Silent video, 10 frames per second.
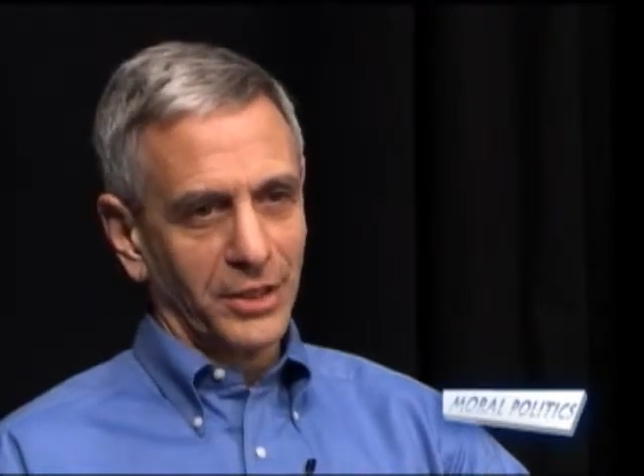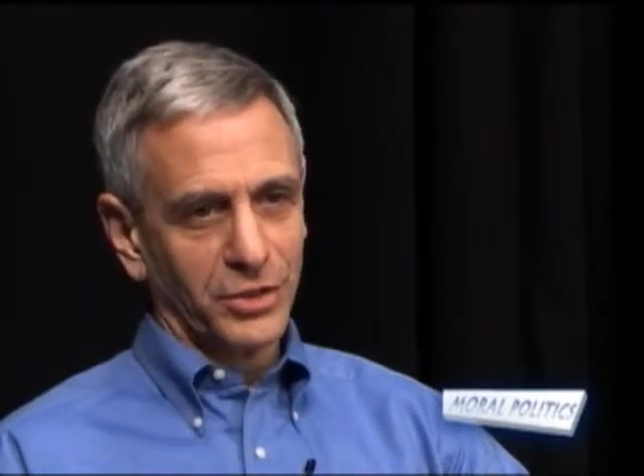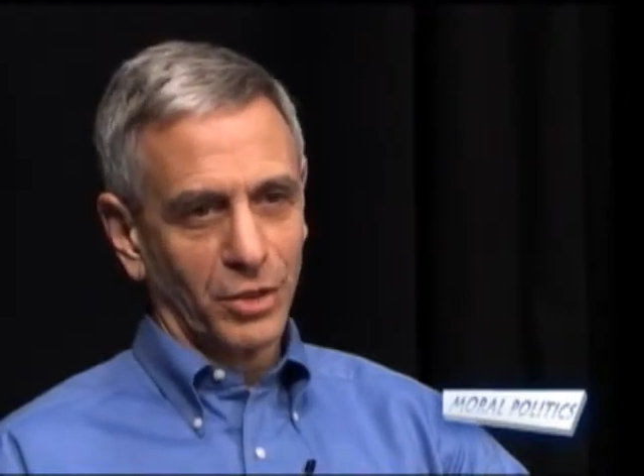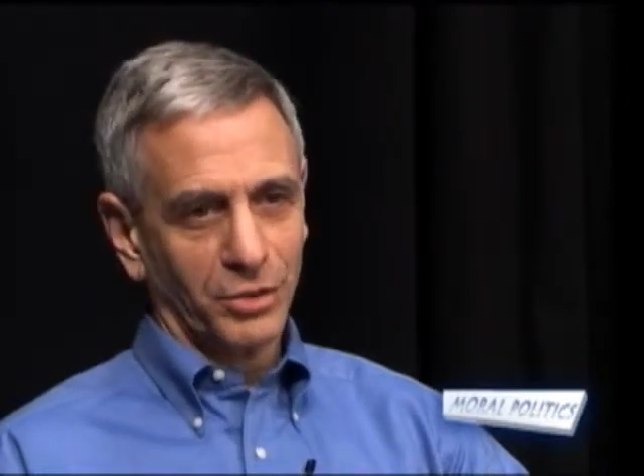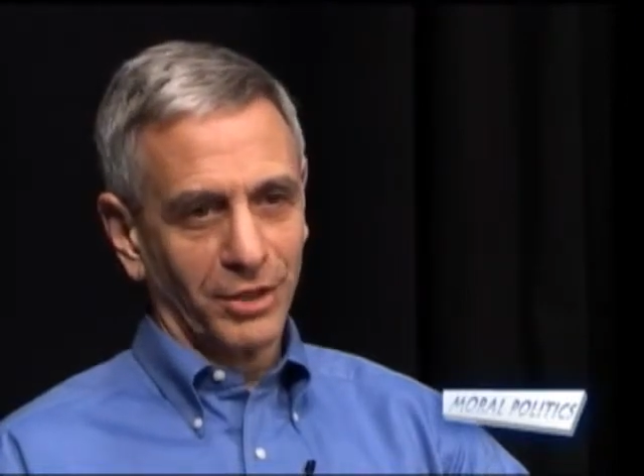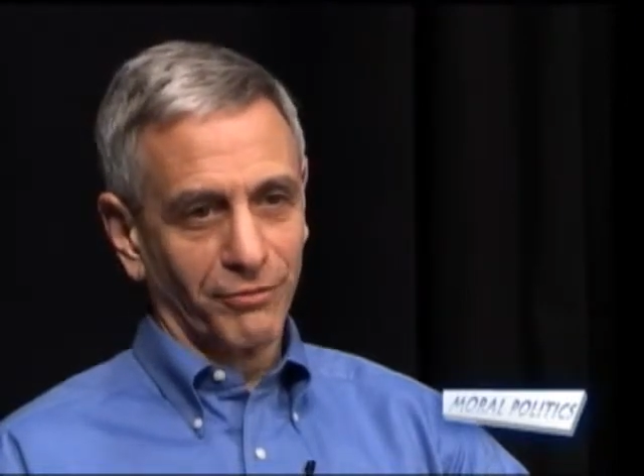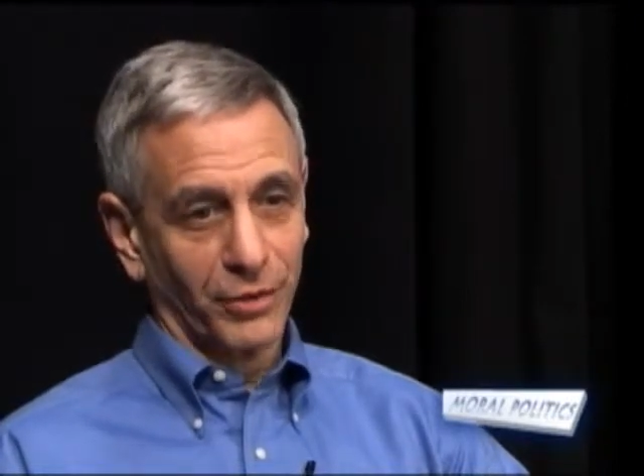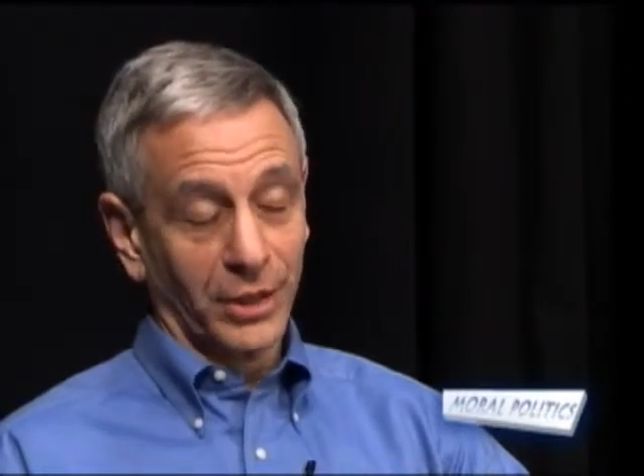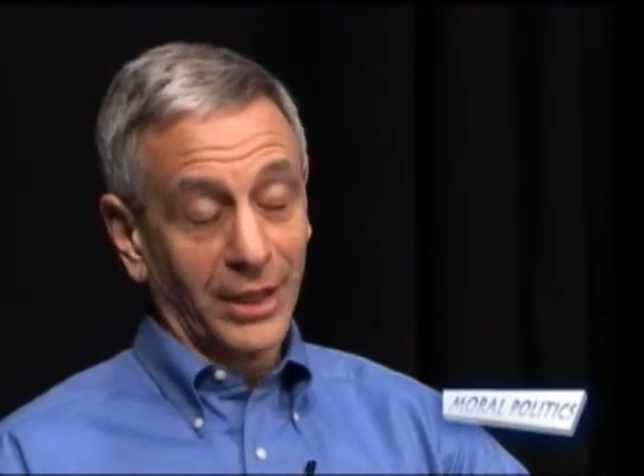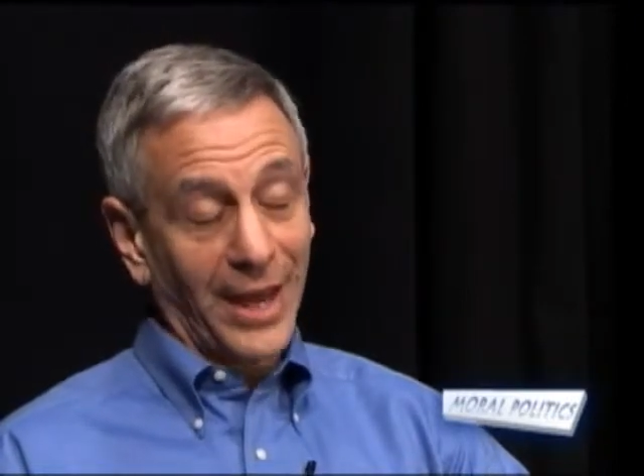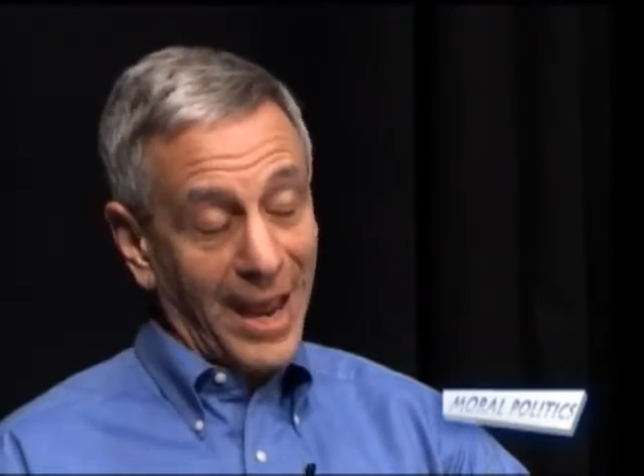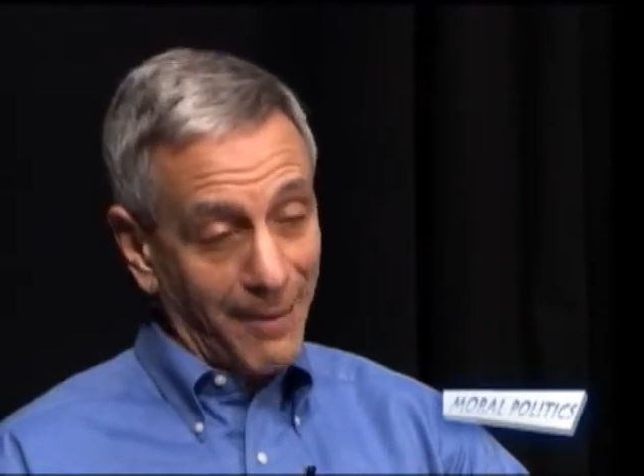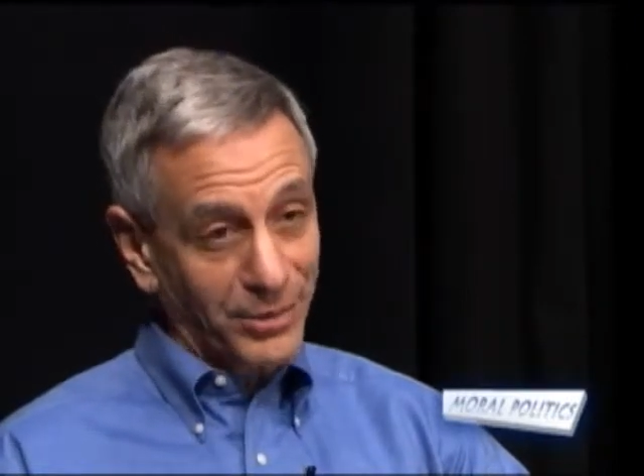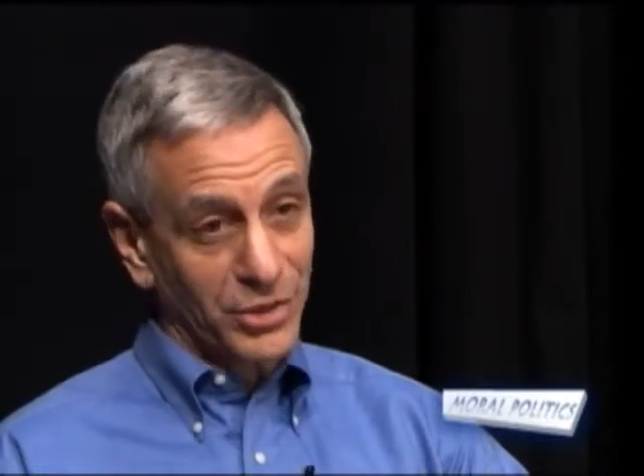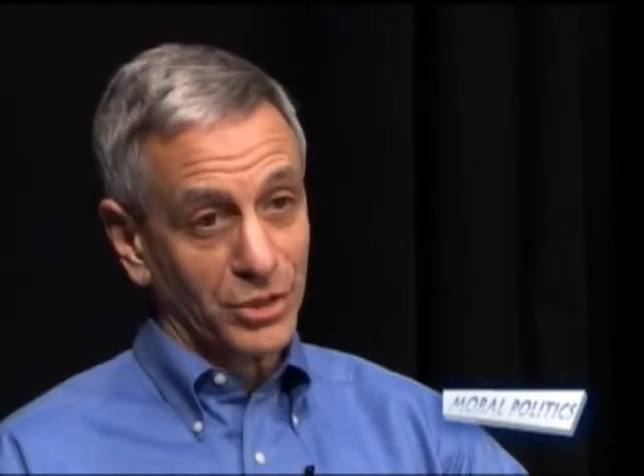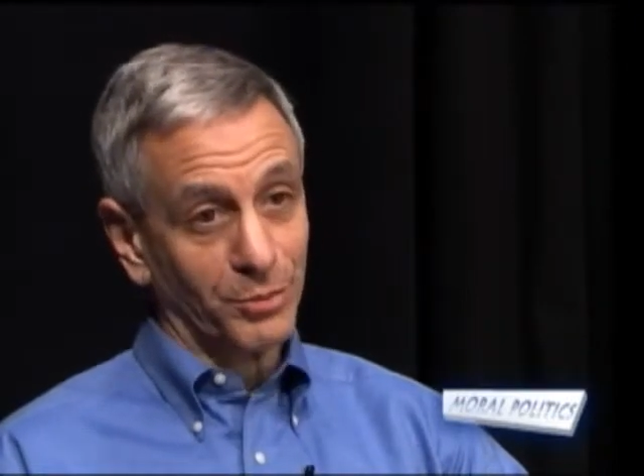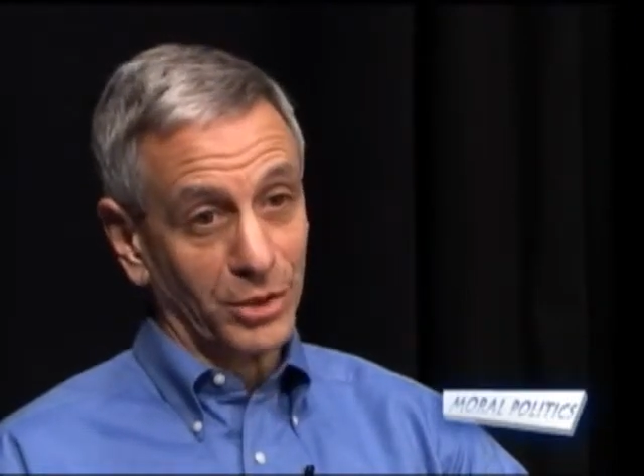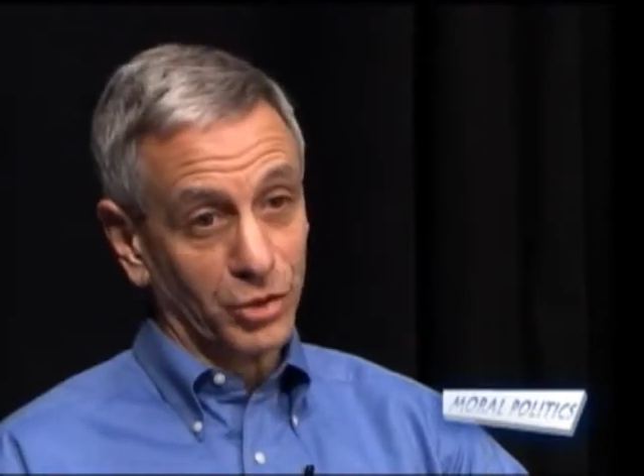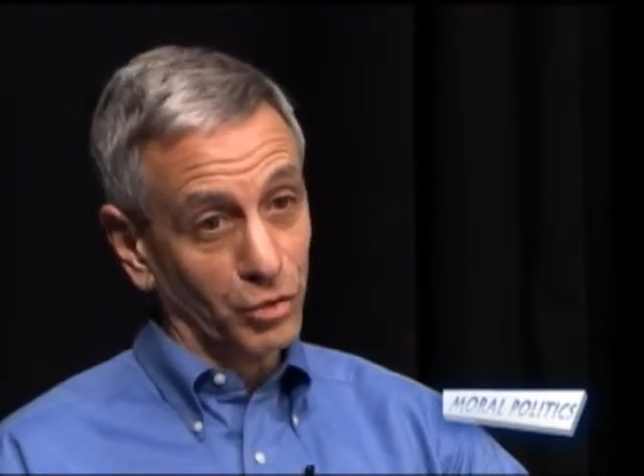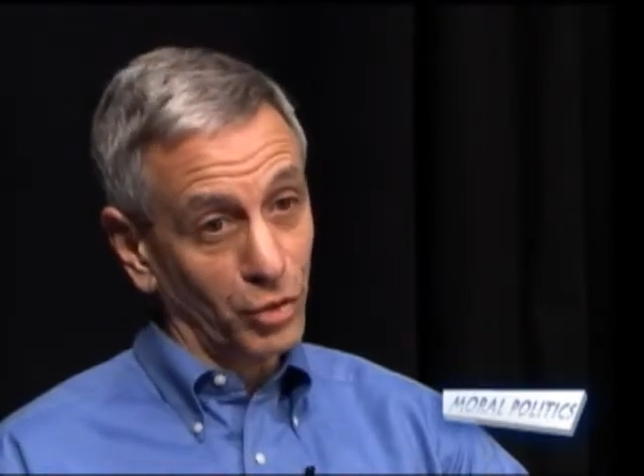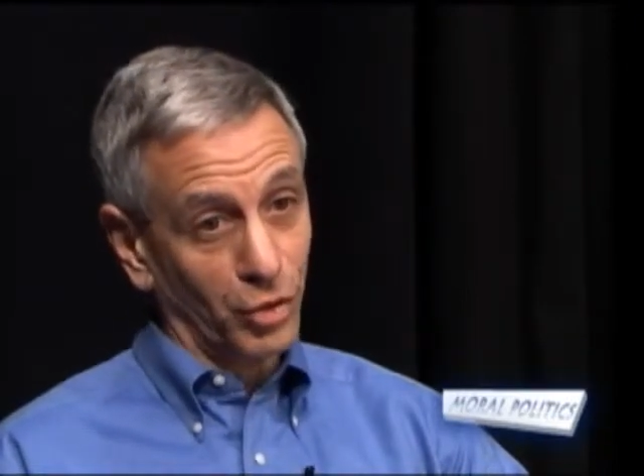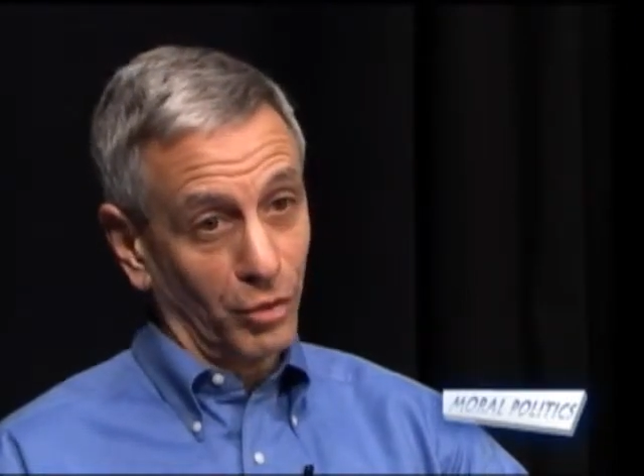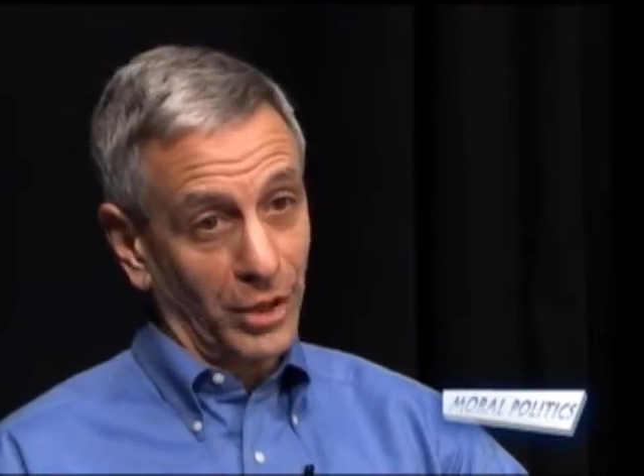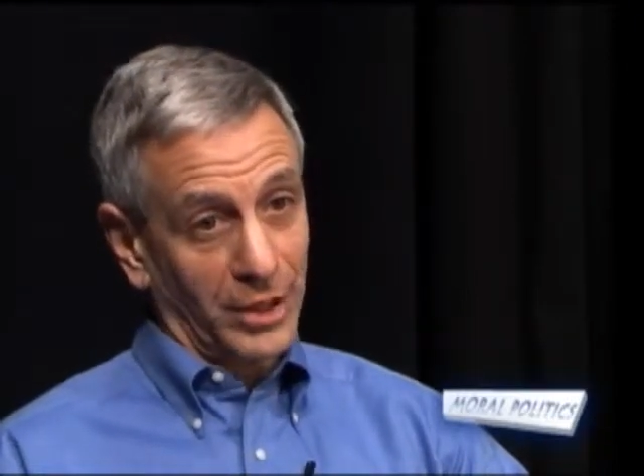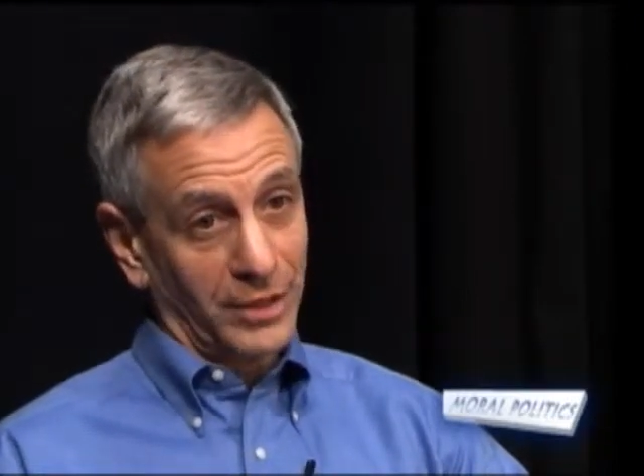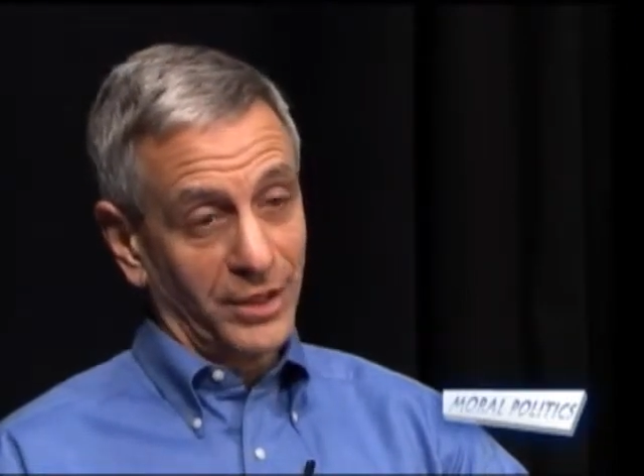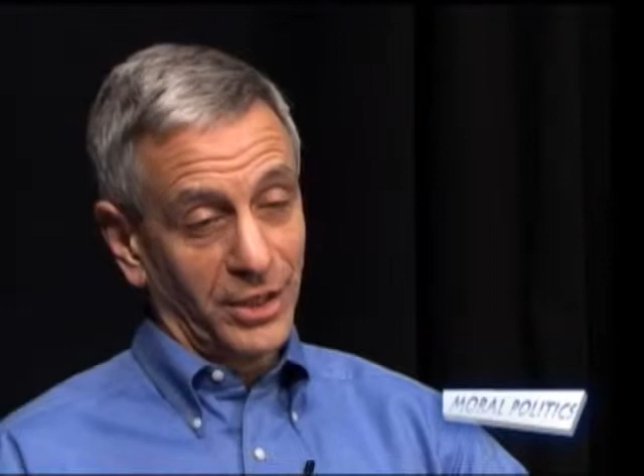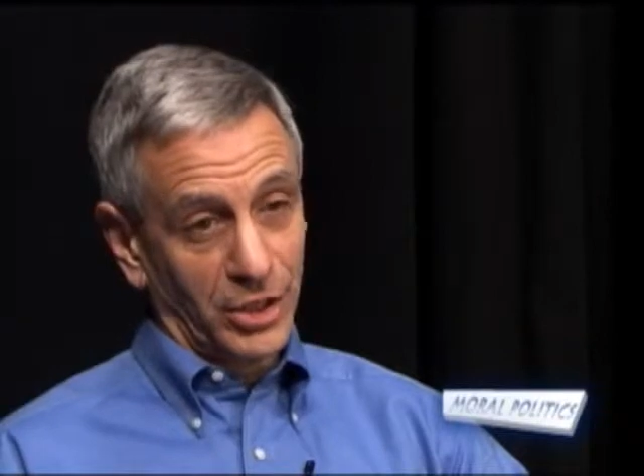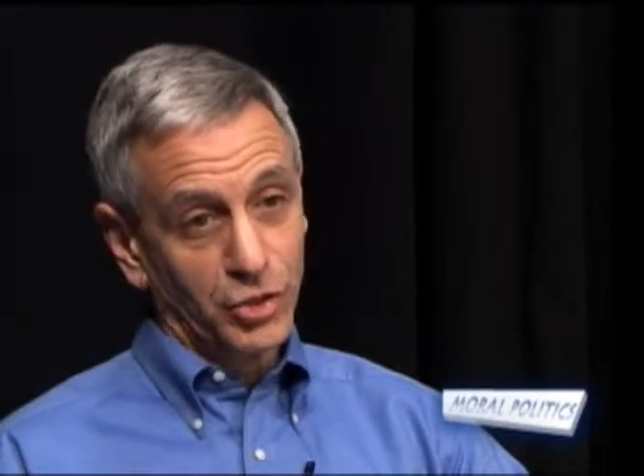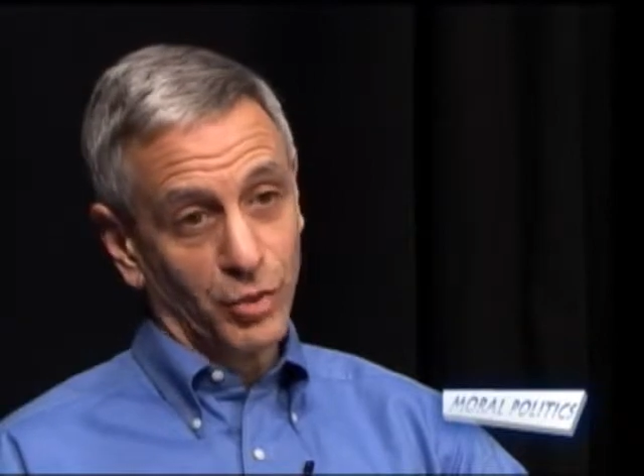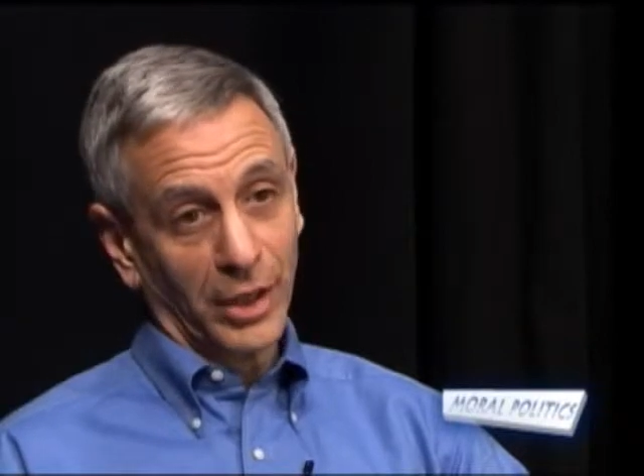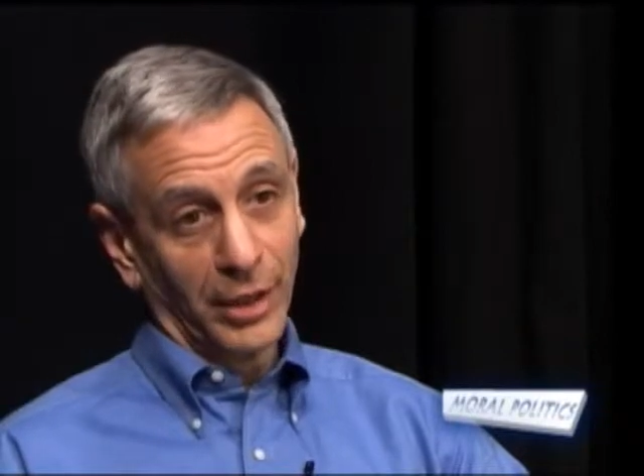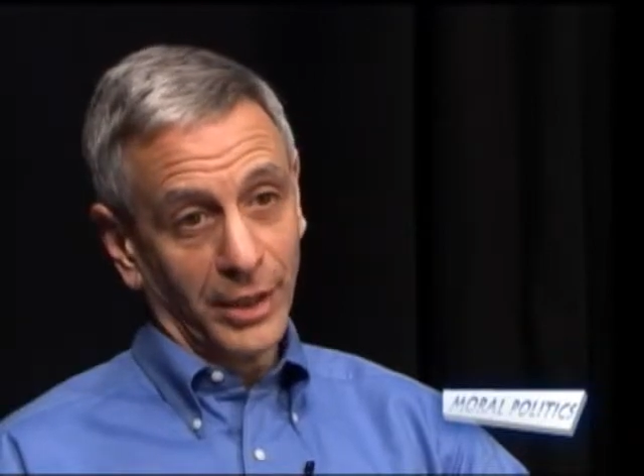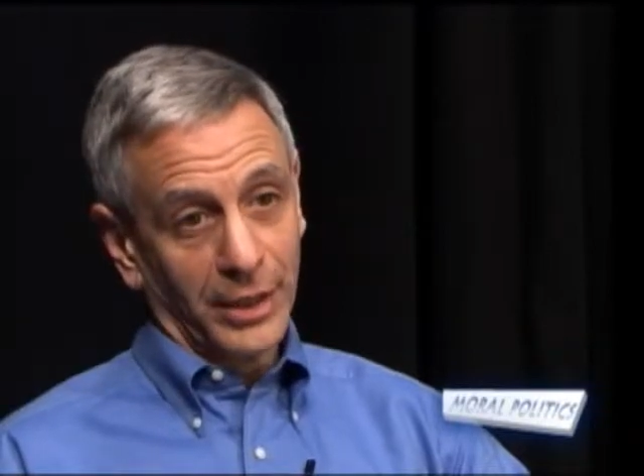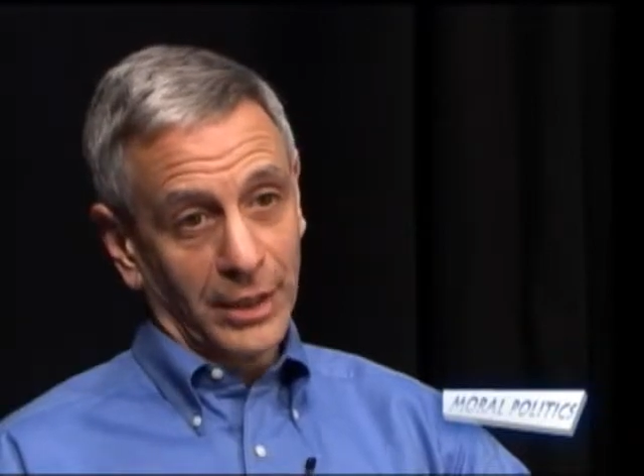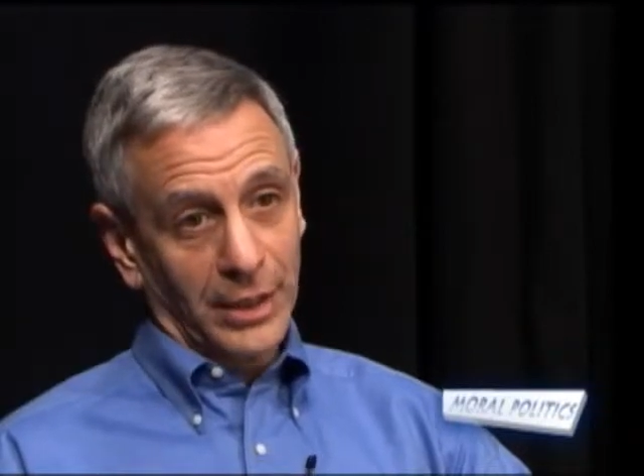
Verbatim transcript: is no different. It happens to be true that Israel,